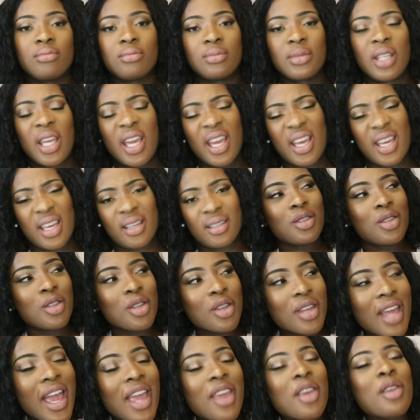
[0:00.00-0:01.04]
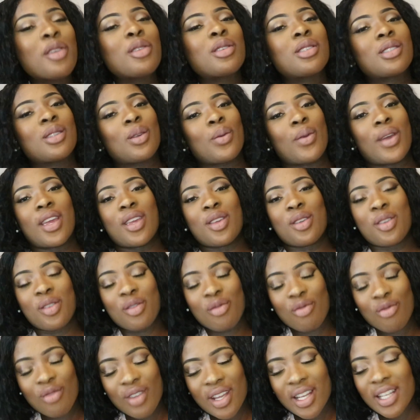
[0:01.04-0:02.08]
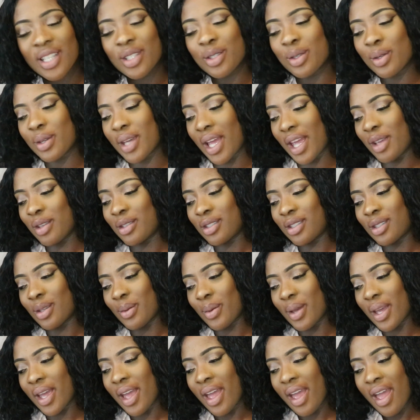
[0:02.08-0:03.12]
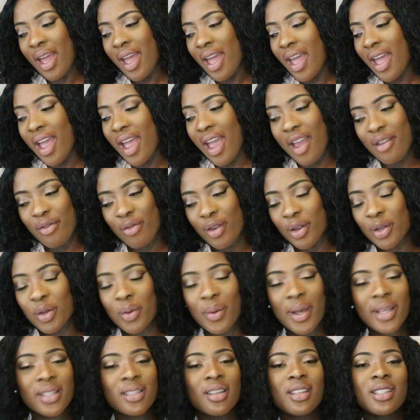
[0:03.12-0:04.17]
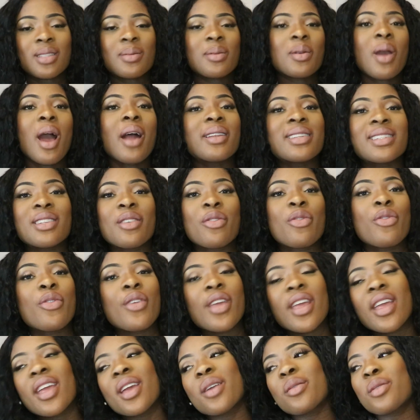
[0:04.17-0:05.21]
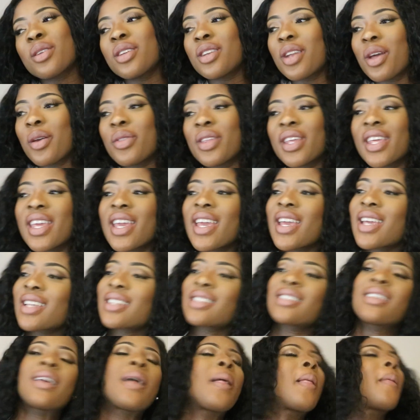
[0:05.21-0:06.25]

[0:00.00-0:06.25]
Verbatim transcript: yeah, you get used to it. You really do get used to it. Everyone always asks me, how does it feel, you know, the kicks?